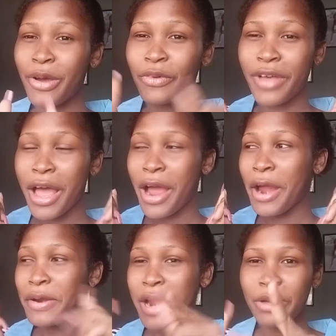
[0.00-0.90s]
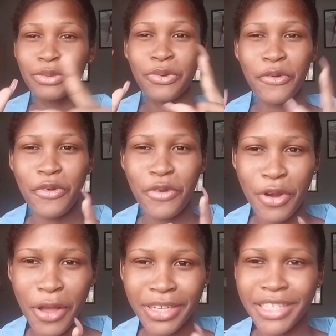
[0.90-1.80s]
off around 12
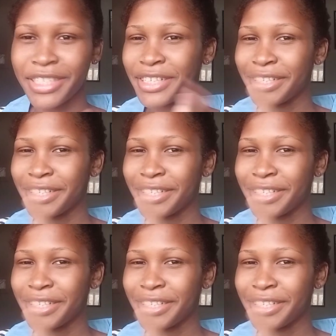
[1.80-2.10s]
o'clock.